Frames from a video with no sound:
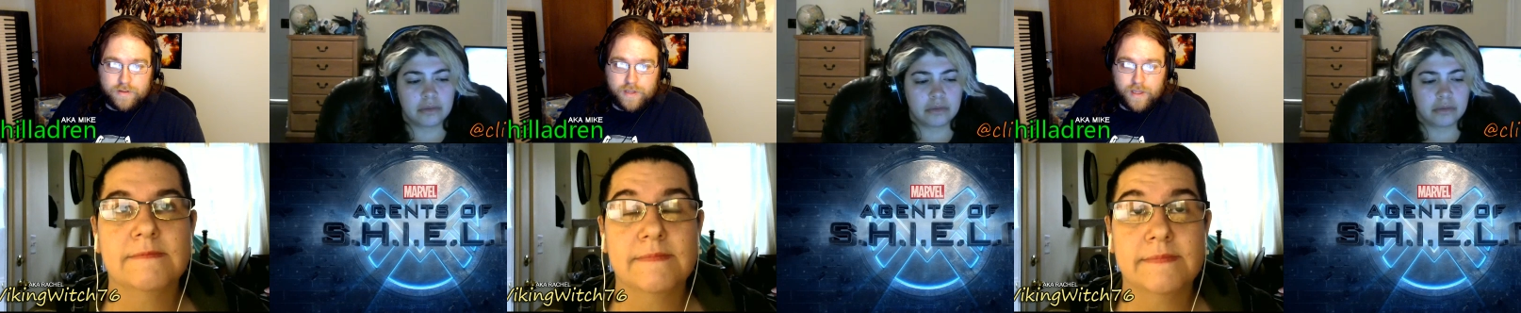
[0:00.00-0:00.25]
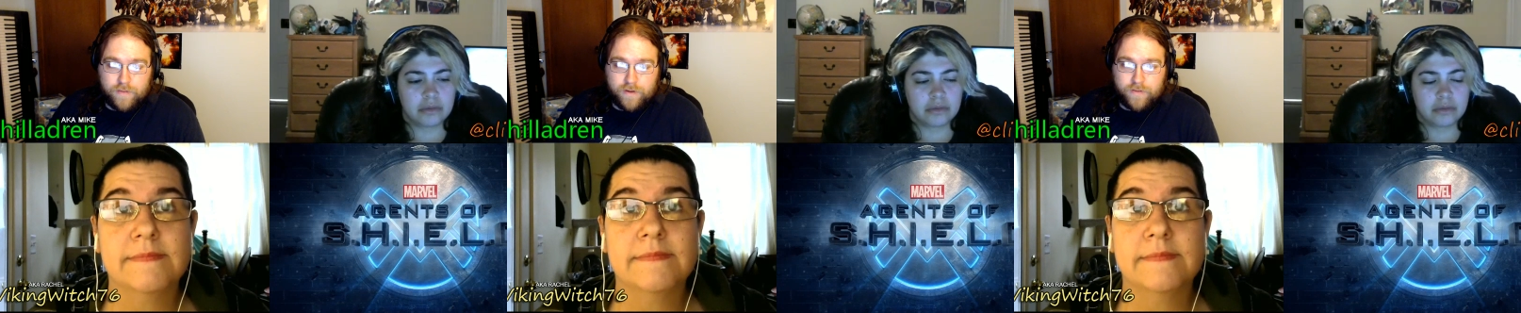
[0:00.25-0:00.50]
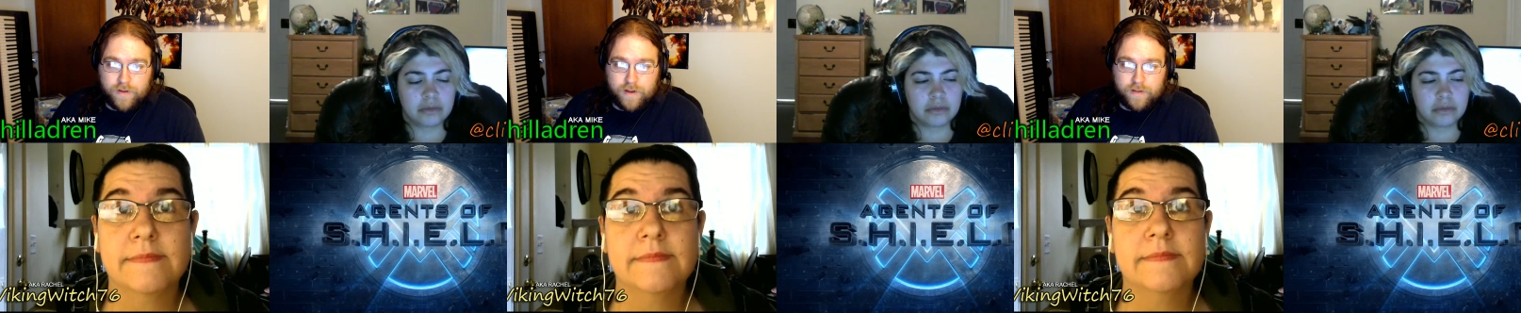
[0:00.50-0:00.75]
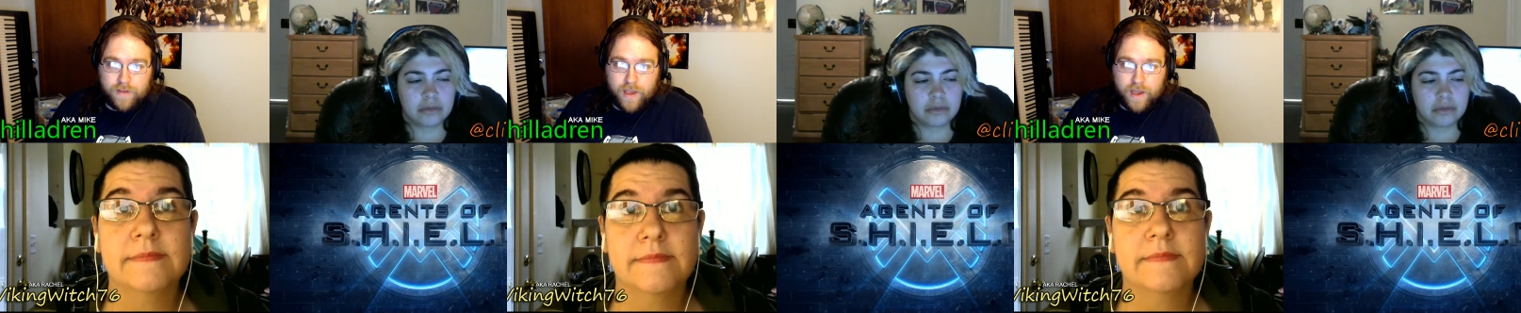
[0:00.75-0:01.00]
Speaker 1: even if it
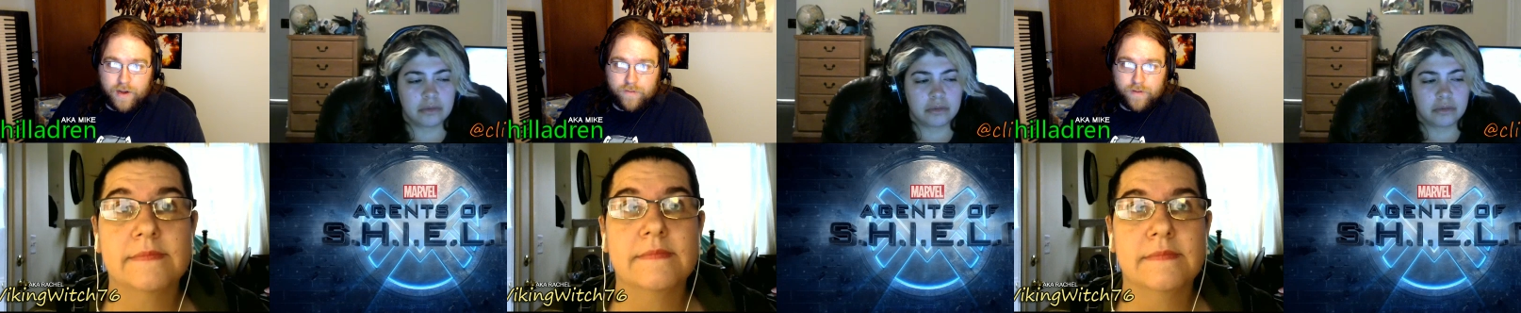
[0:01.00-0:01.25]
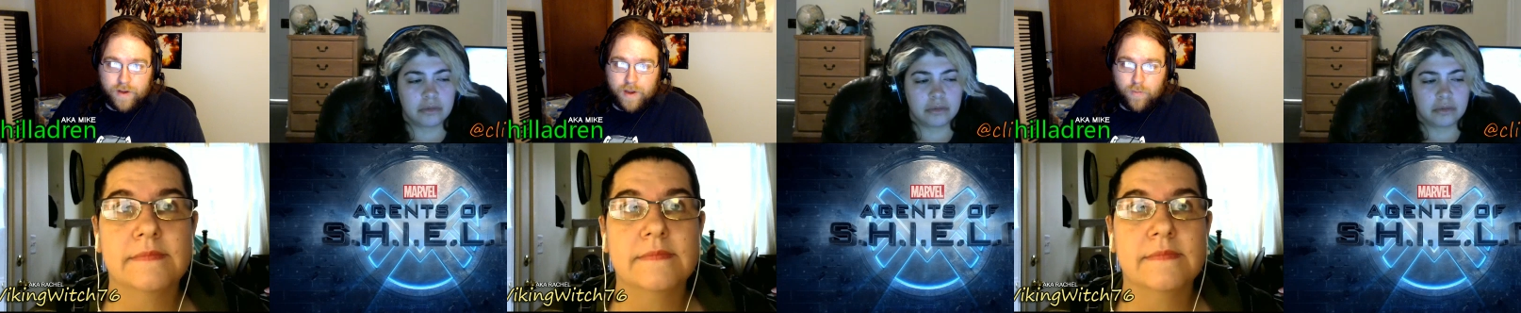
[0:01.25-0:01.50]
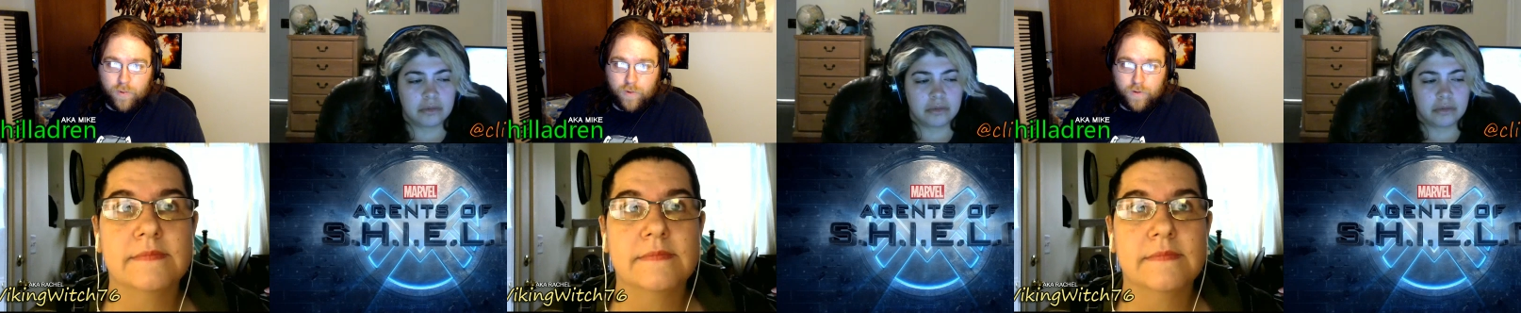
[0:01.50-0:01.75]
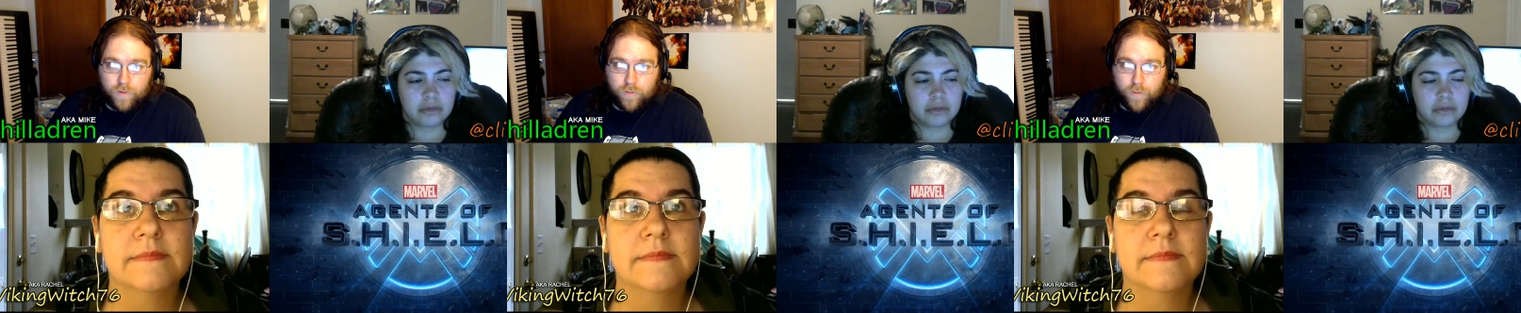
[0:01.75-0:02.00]
is kind of an
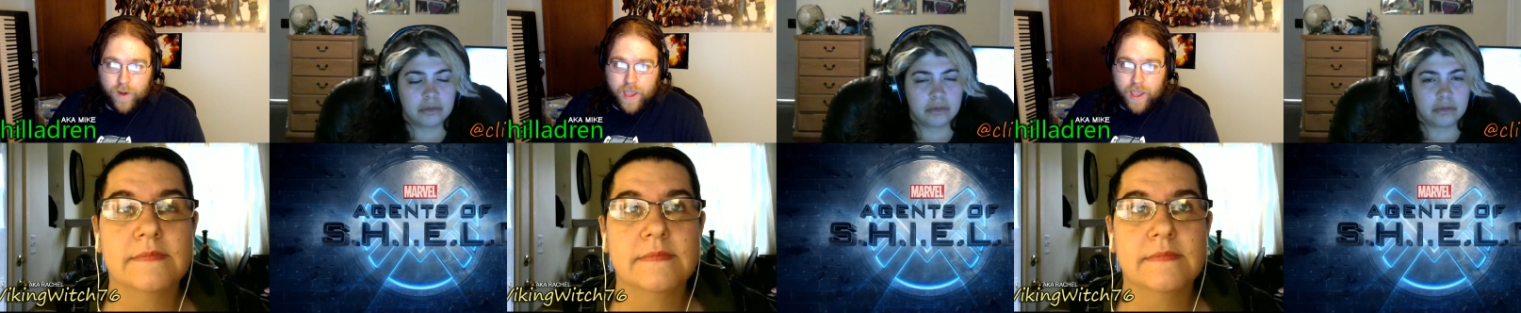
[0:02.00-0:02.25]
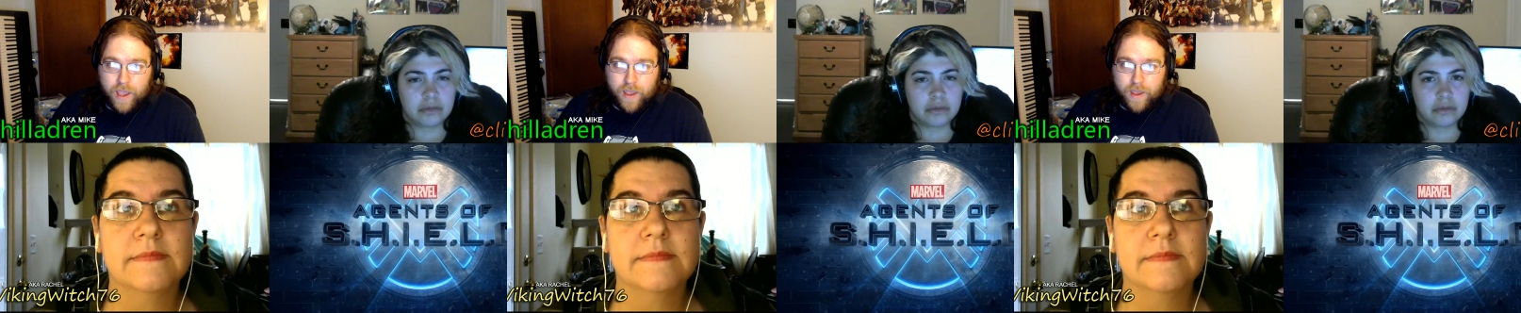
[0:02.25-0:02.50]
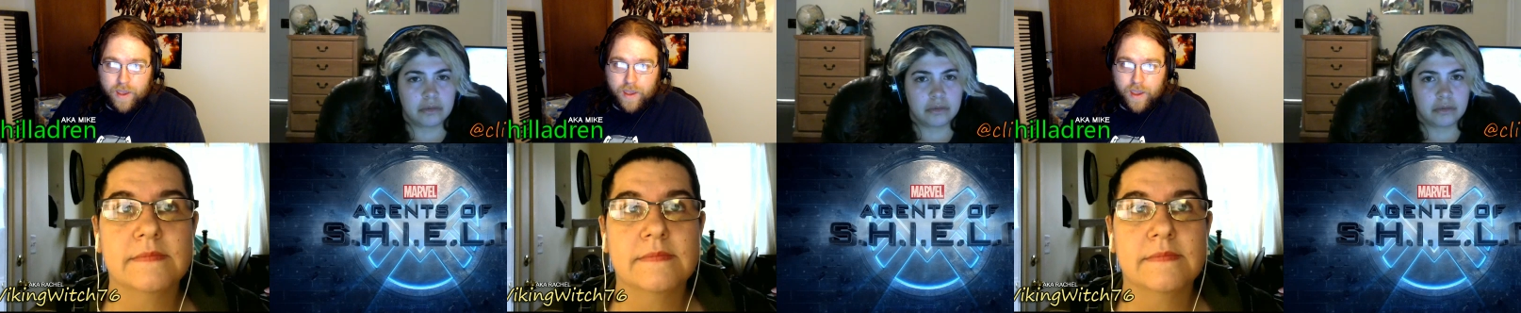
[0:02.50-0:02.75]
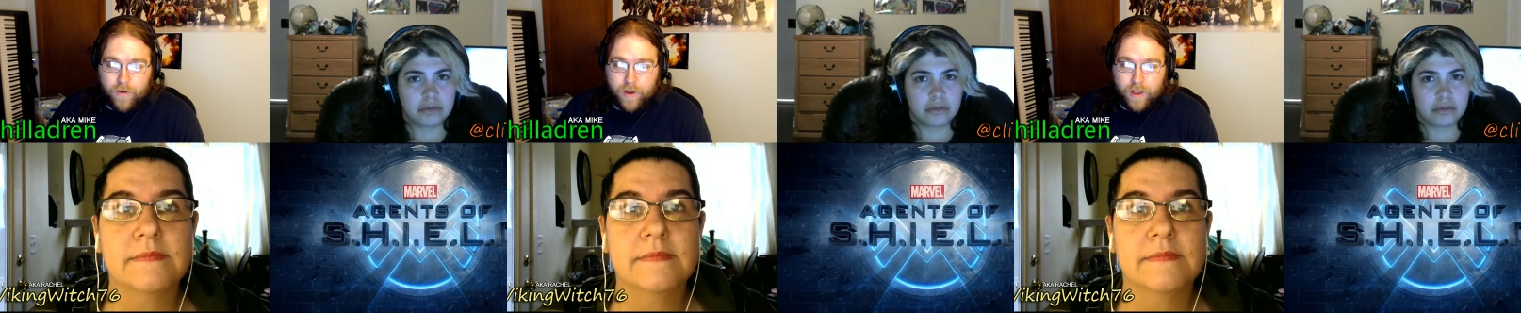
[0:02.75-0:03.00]
immoral gray
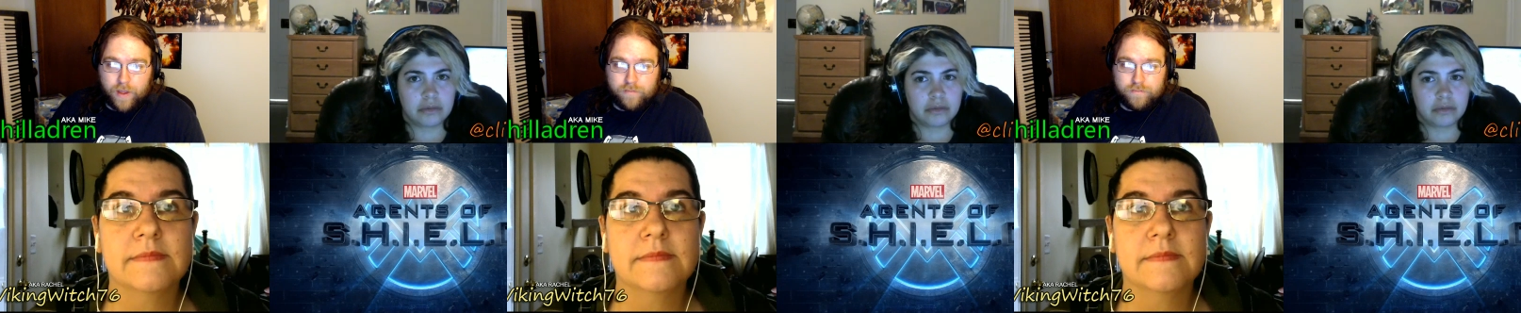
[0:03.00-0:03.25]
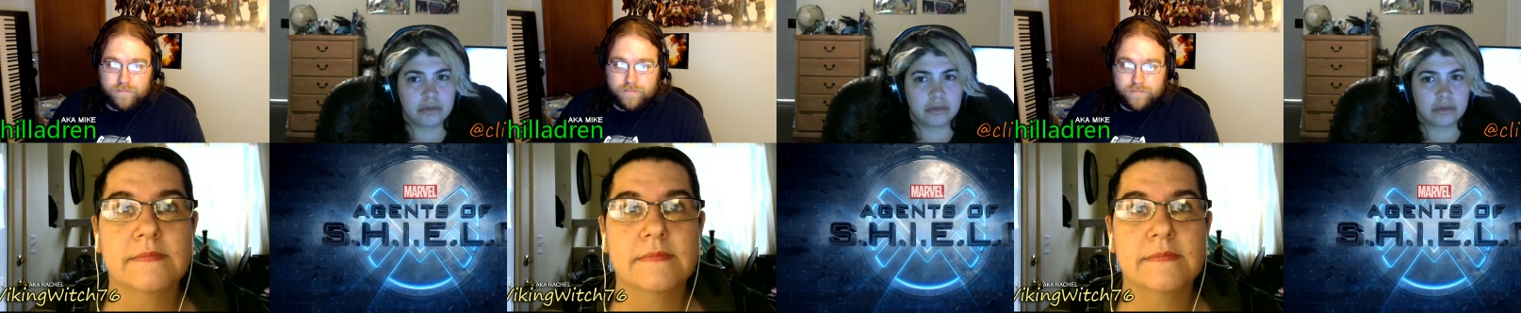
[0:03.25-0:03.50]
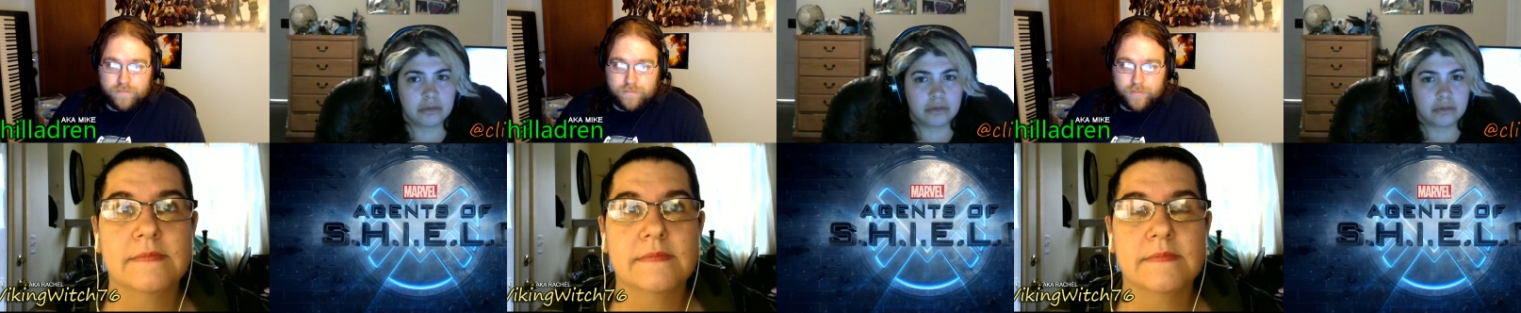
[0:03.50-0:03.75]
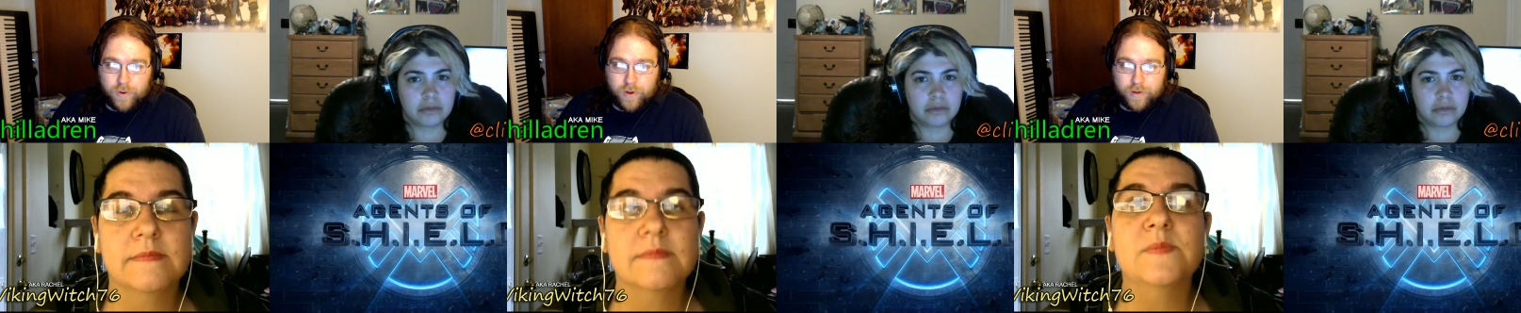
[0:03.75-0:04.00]
area,
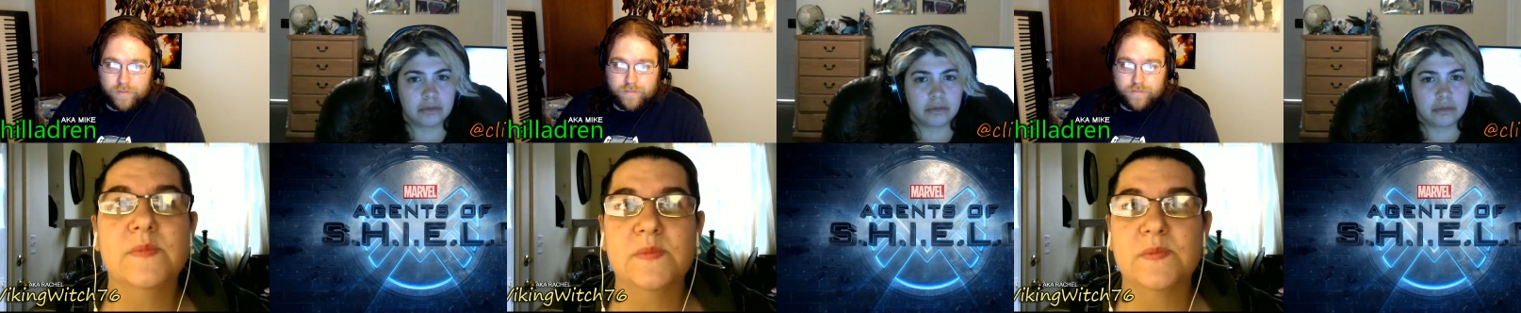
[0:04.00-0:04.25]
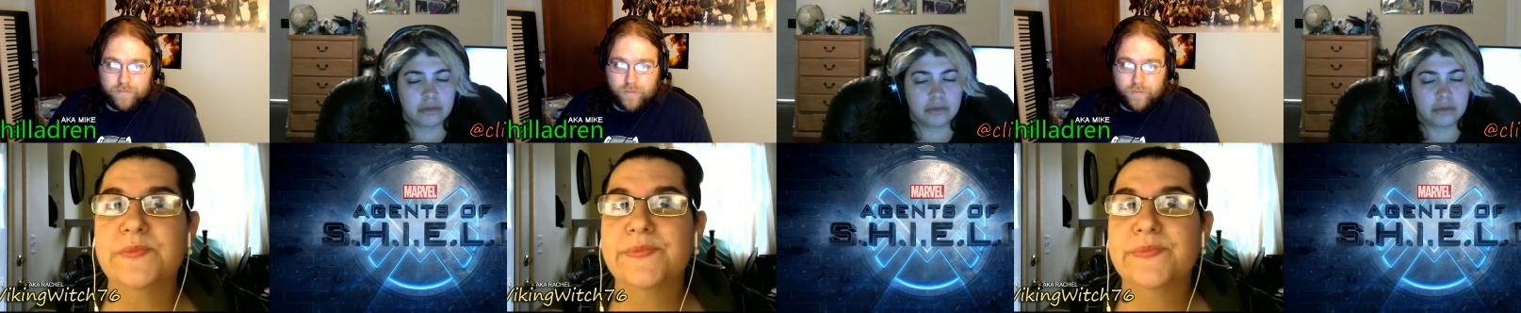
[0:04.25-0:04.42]
or, mm-hmm.